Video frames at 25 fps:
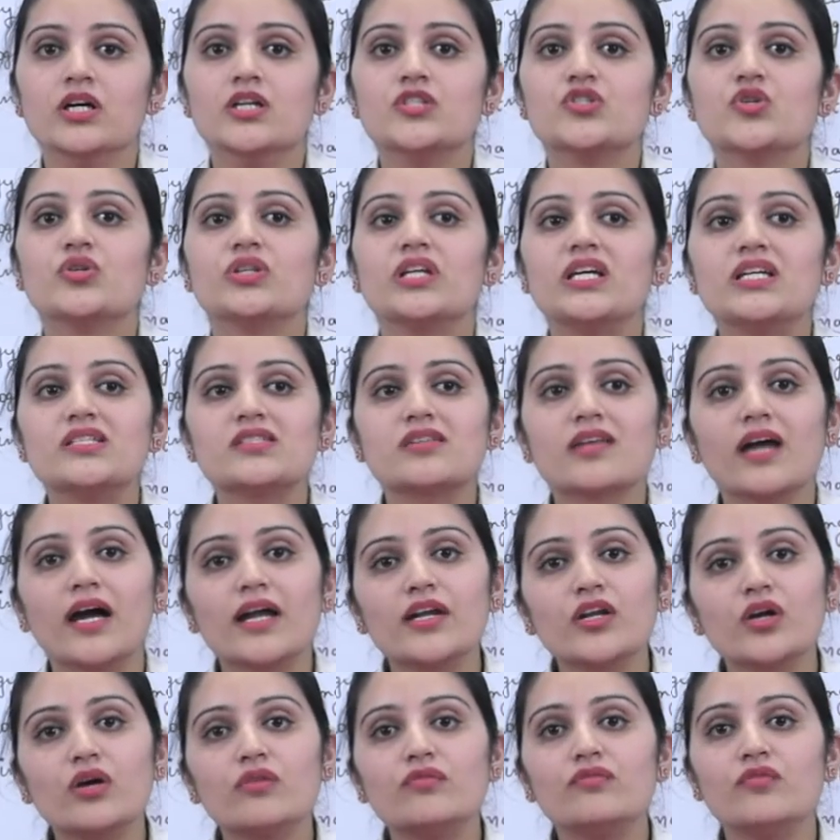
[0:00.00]
So these
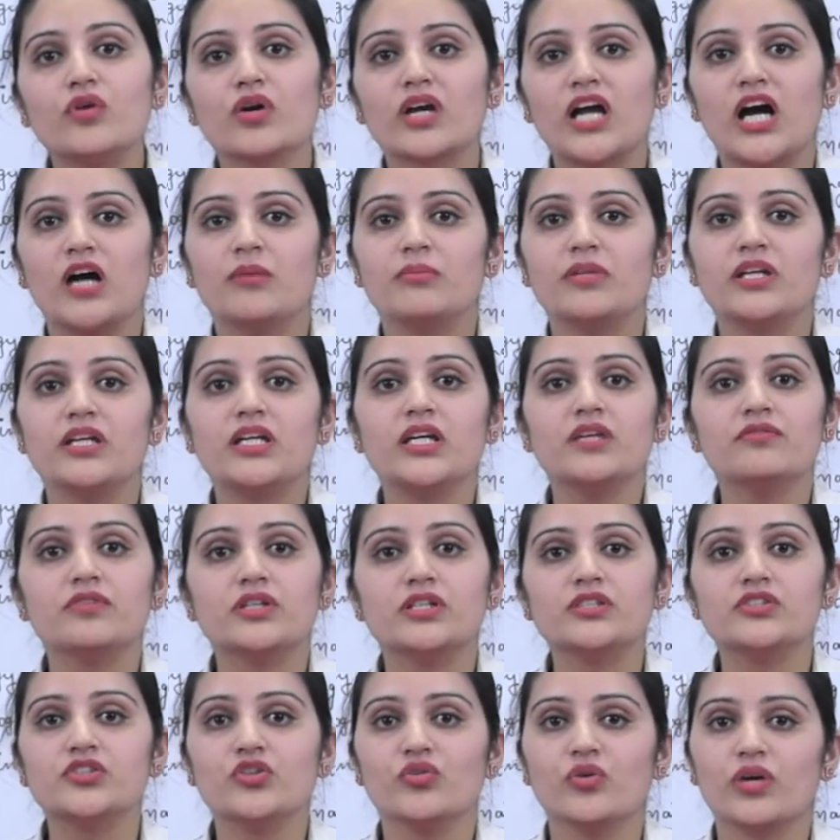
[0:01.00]
kind of vocabulary
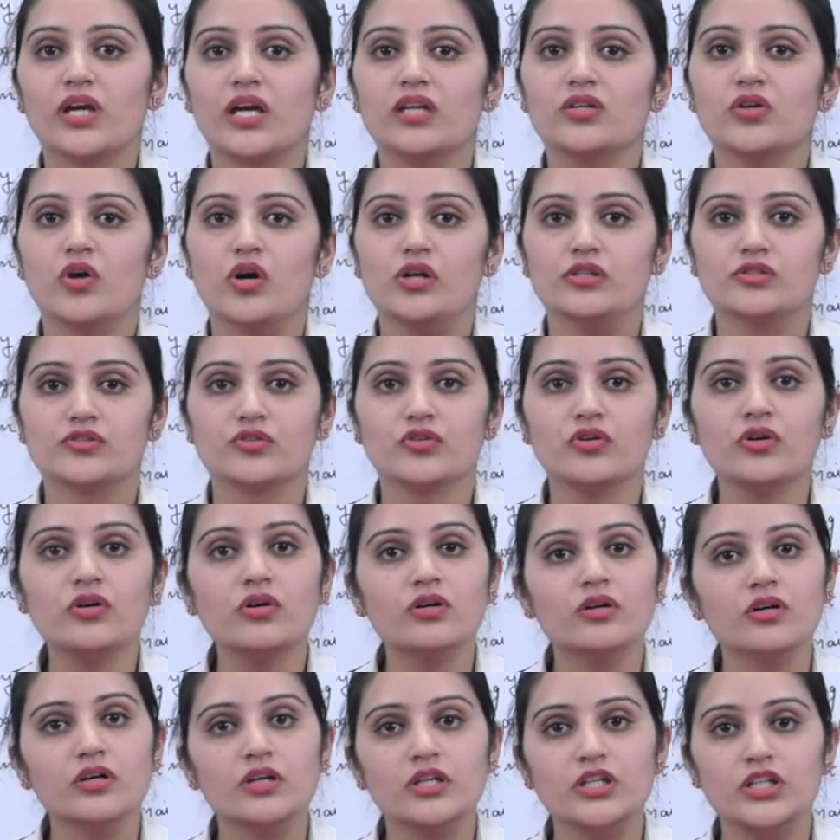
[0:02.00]
words you can
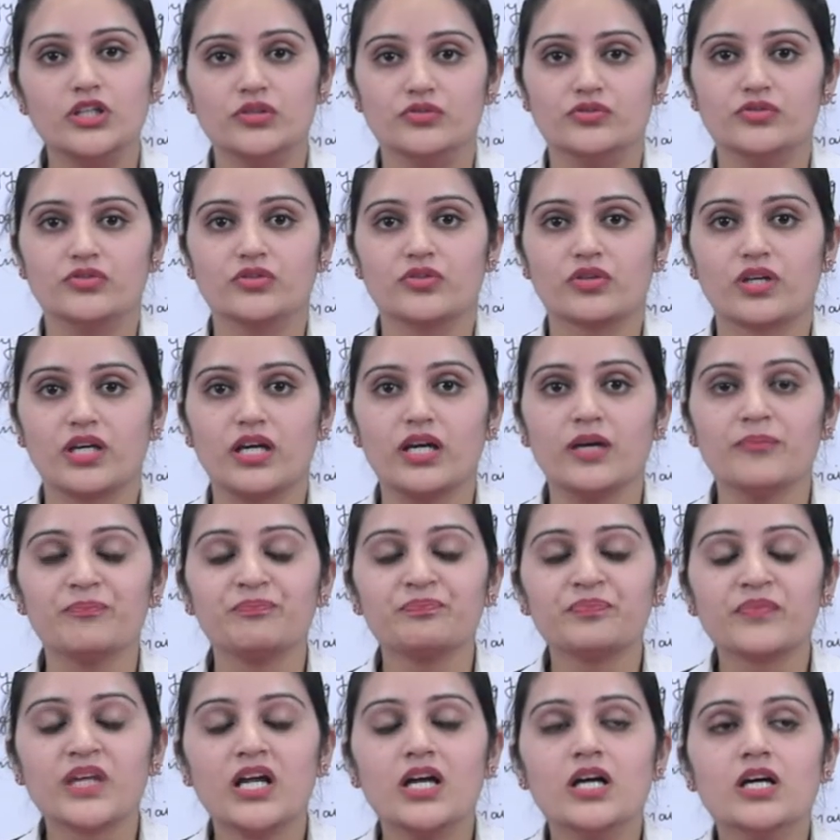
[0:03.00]
also use. Okay,
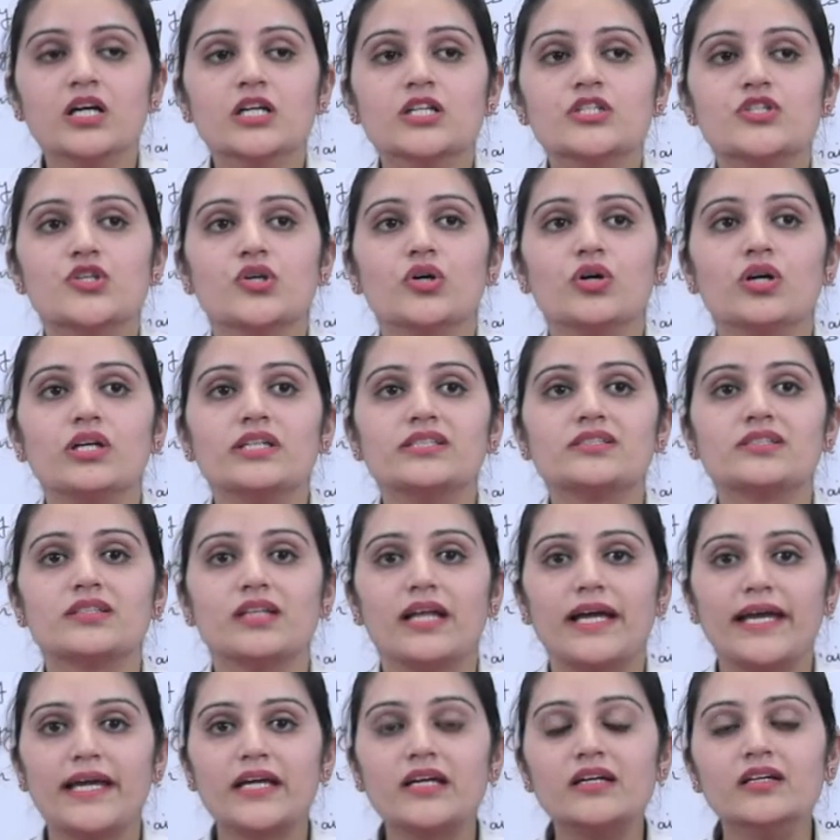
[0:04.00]
so it's
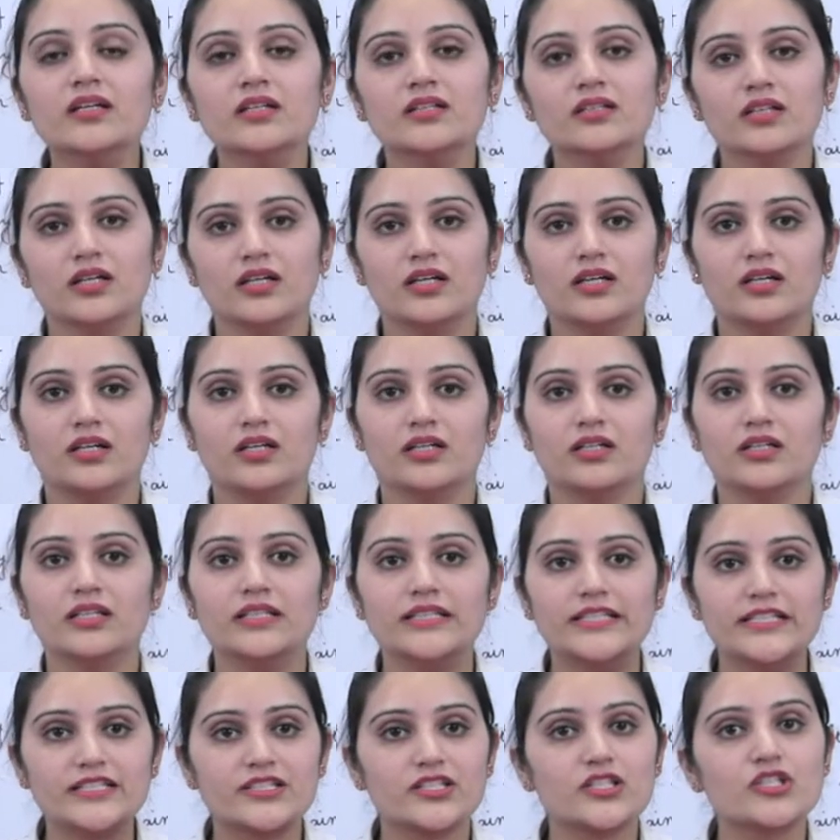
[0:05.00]
like
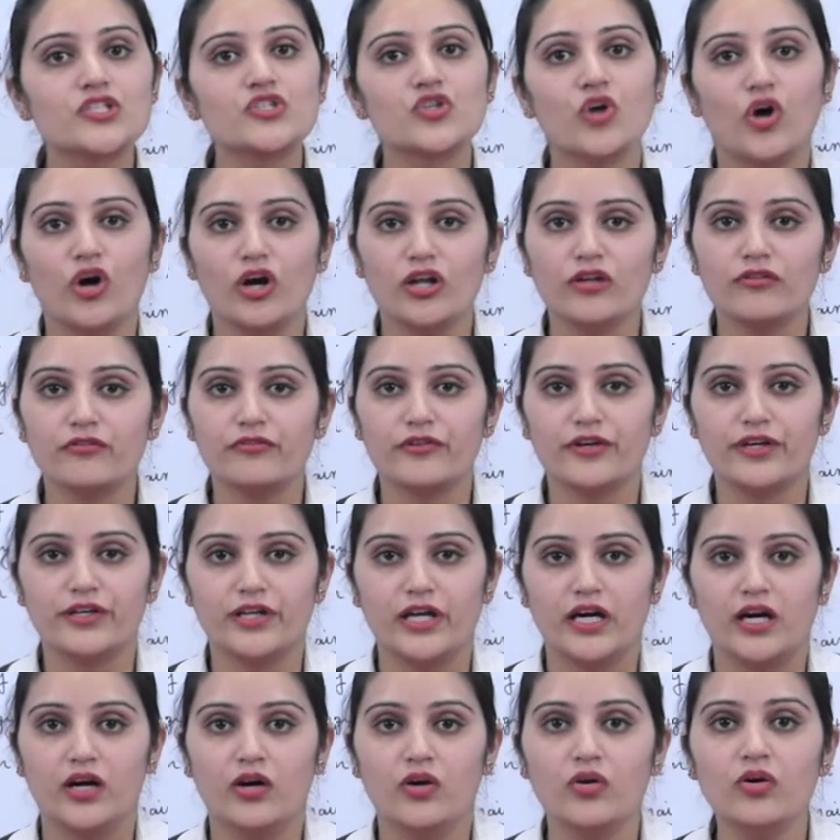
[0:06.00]
this is all for
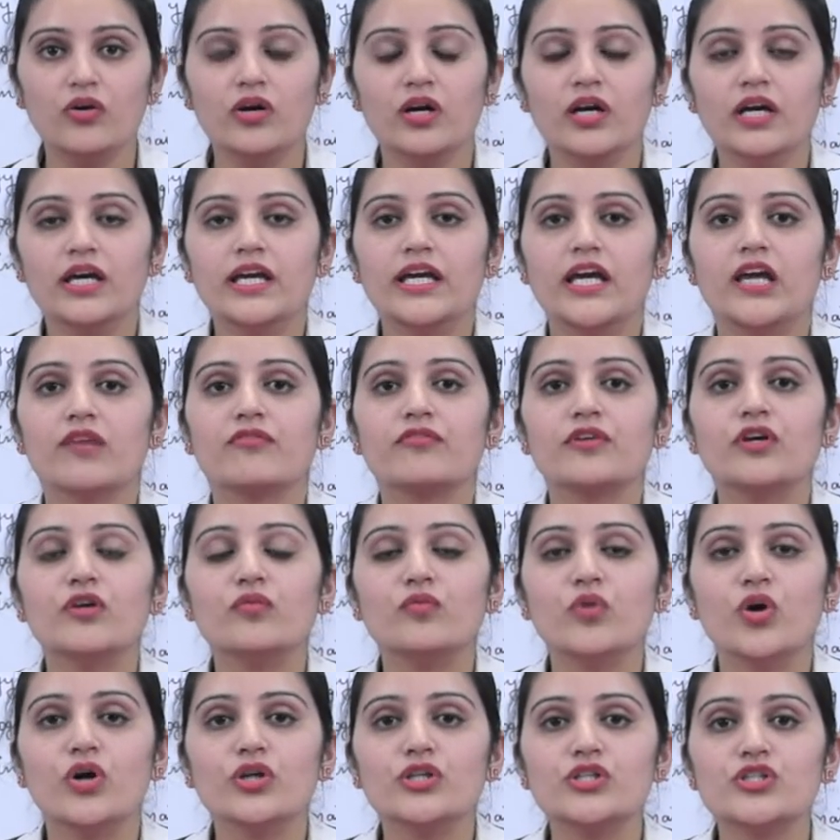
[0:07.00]
now. If you
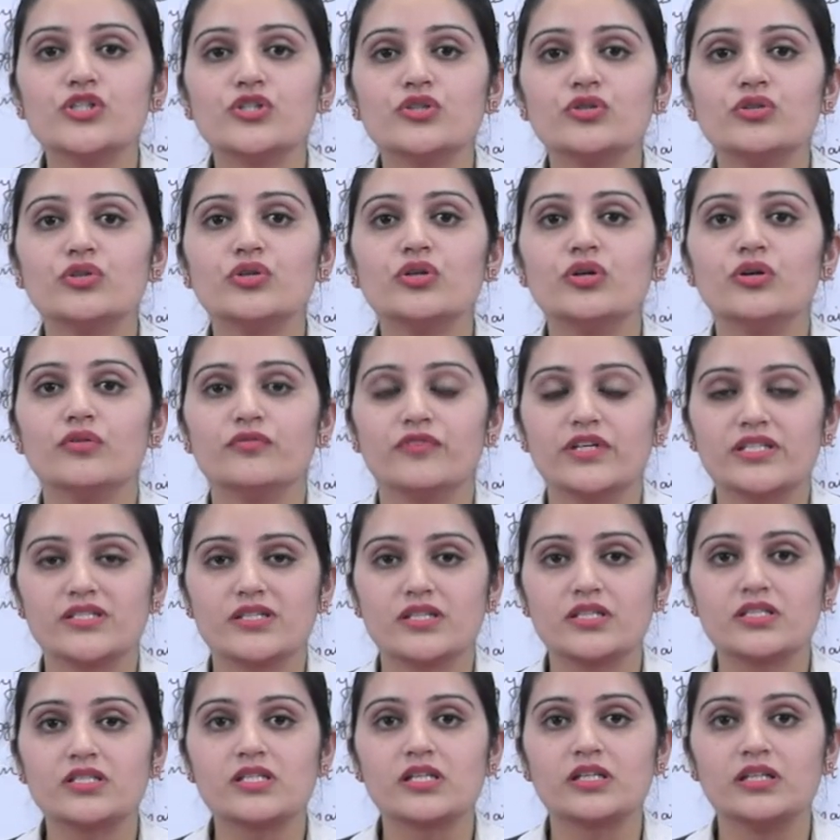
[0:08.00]
want to
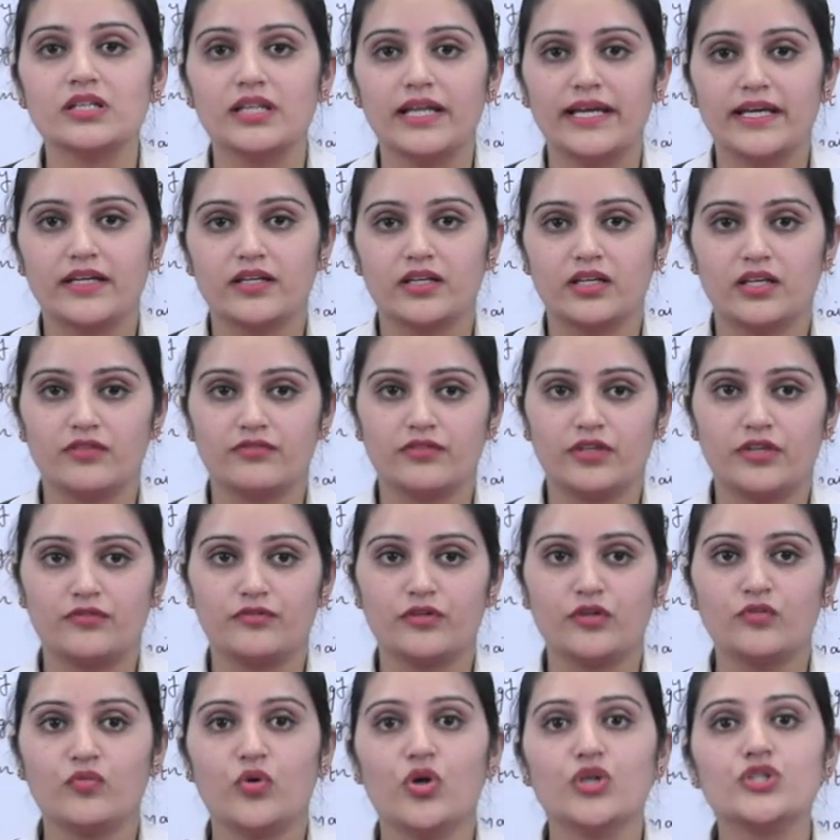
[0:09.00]
visit, like
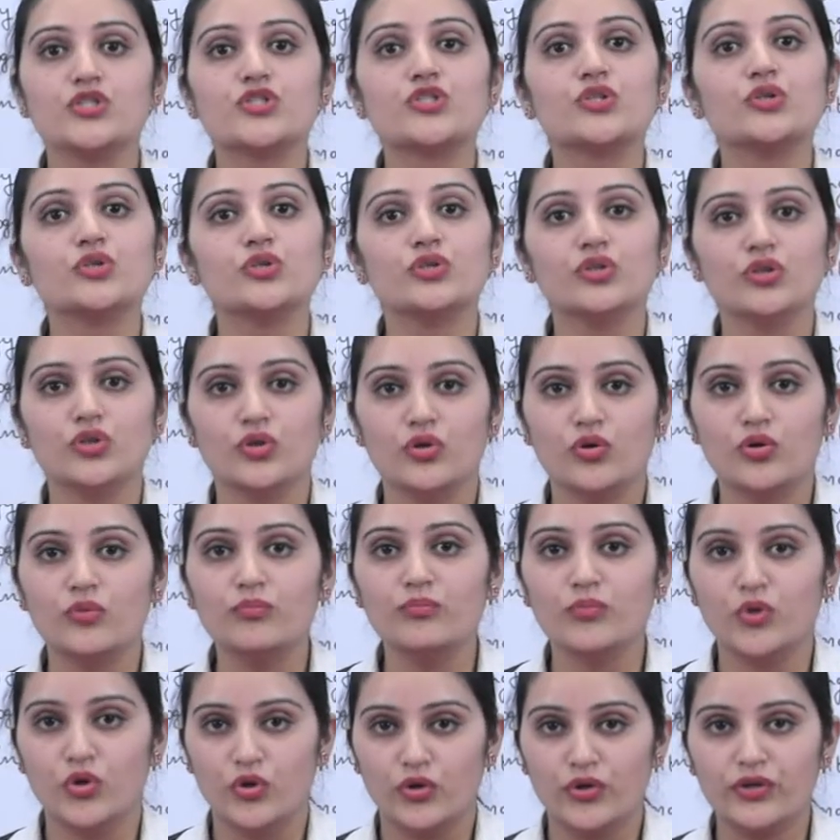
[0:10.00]
if you want to know
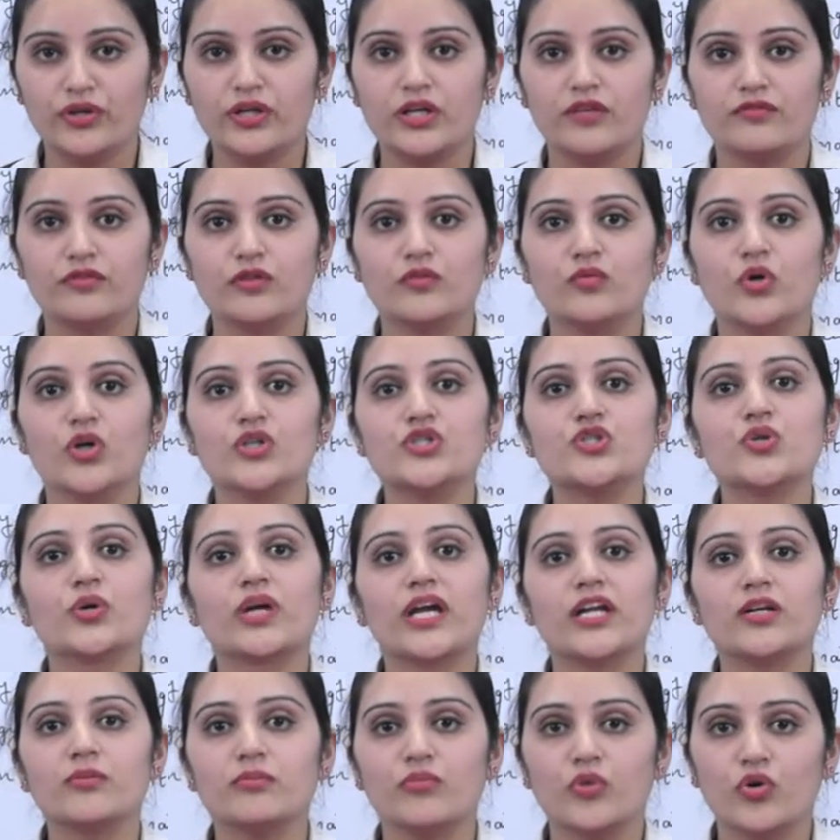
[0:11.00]
more, if you want to
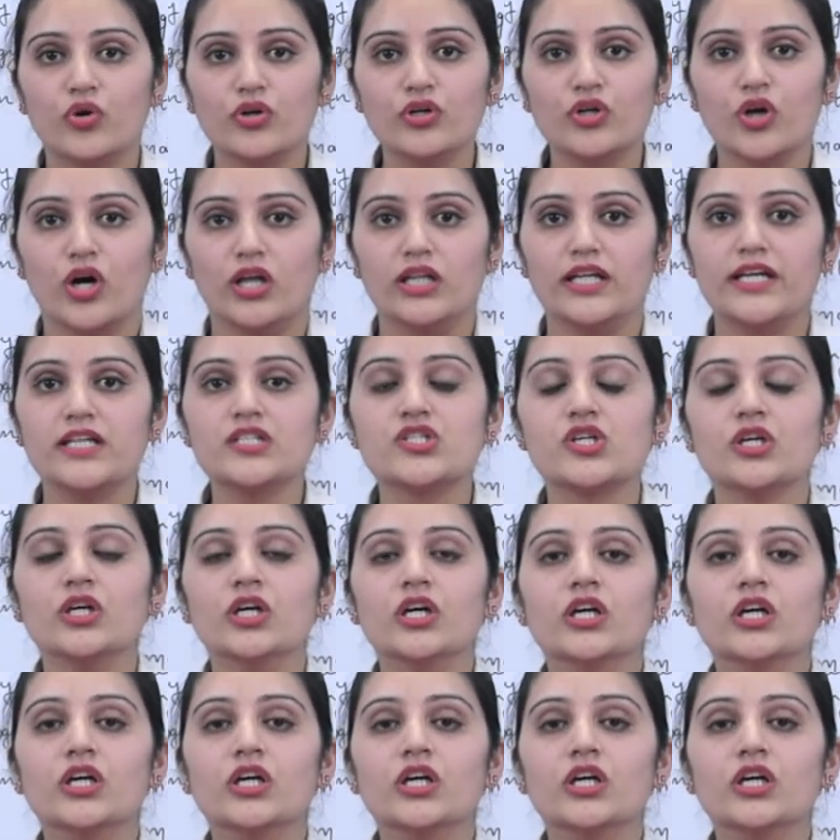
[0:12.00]
get more knowledge,